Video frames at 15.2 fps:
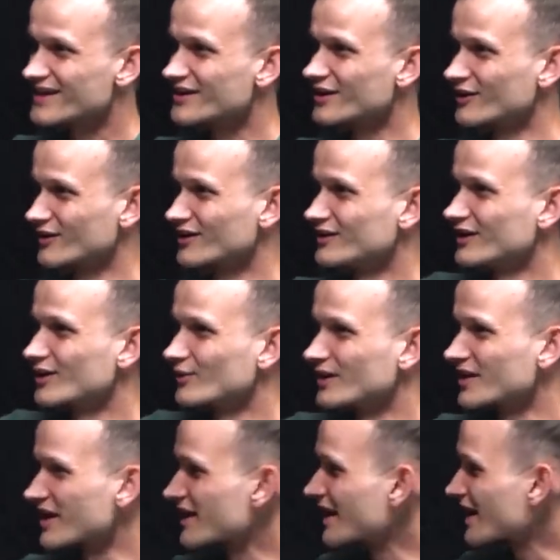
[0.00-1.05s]
So what
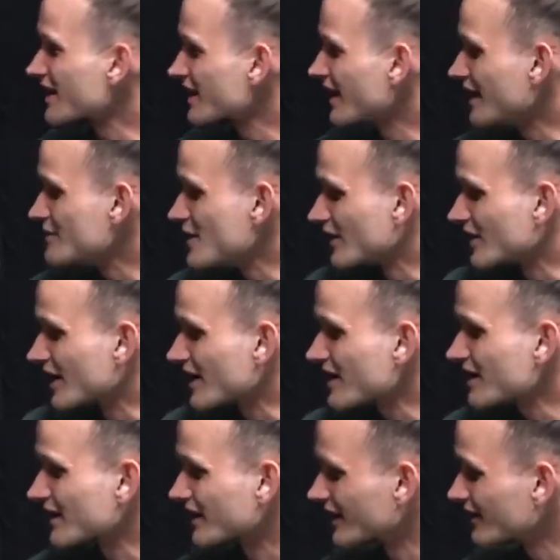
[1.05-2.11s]
does that say about
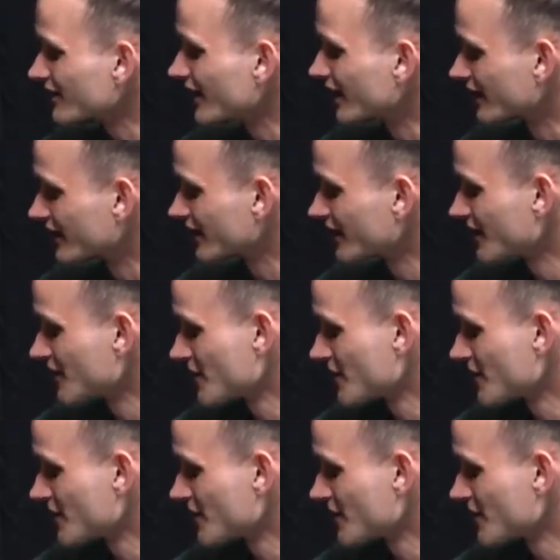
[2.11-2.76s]
us? And I think